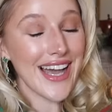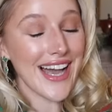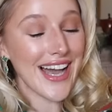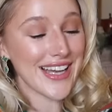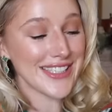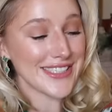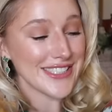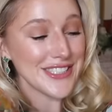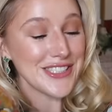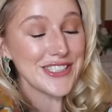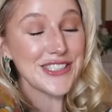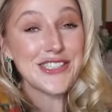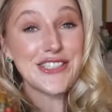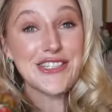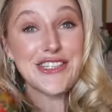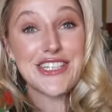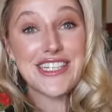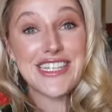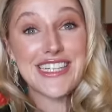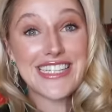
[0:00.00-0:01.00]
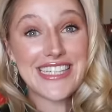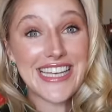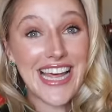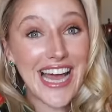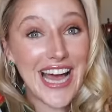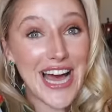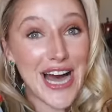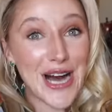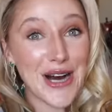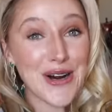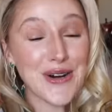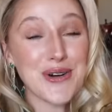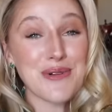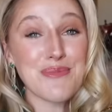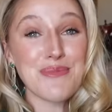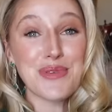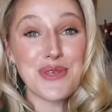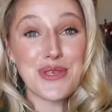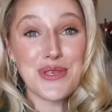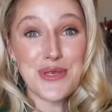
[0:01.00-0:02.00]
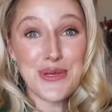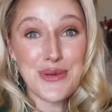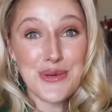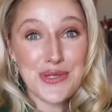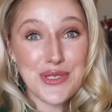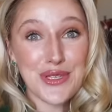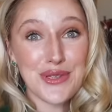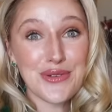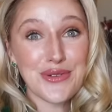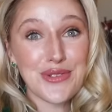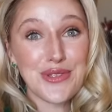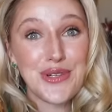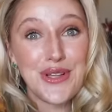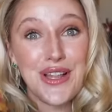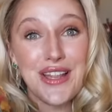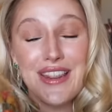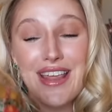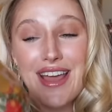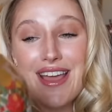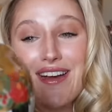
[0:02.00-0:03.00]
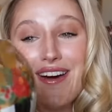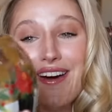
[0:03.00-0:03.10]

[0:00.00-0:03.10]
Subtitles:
And look at how beautiful they